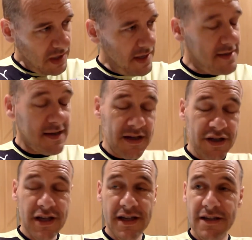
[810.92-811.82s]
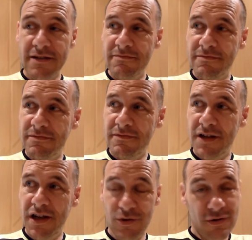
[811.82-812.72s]
He's actually
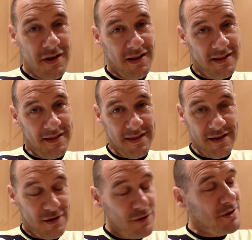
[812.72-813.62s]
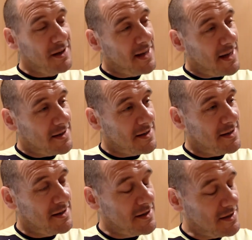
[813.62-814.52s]
a local local lad
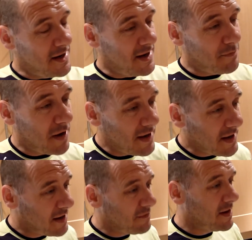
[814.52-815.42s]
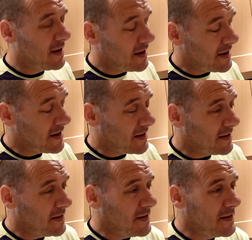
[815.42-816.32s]
in my area, uh,
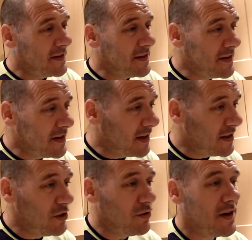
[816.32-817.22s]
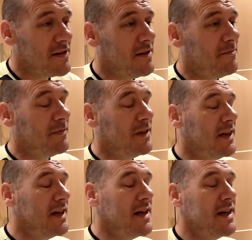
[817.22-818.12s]
in Newcastle,
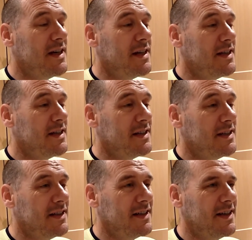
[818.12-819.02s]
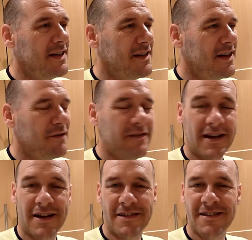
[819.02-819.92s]
and I
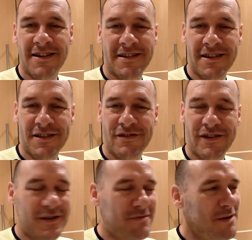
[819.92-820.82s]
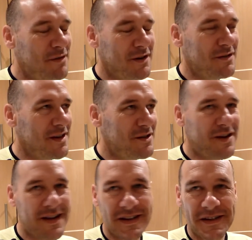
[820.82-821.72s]
recognised his accent straight away. But I was like
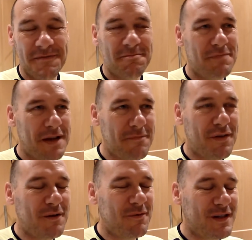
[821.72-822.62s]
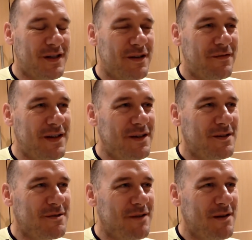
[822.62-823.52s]
trying to pinpoint watching his
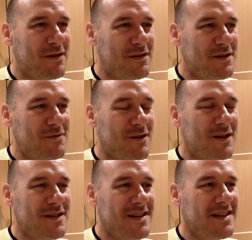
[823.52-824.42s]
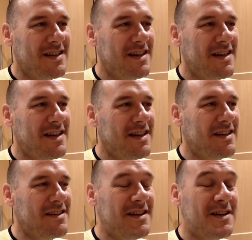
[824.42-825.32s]
videos whereabouts he was, and
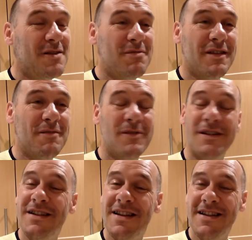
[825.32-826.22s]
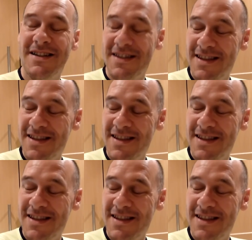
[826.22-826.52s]
seen a couple of them, which uh,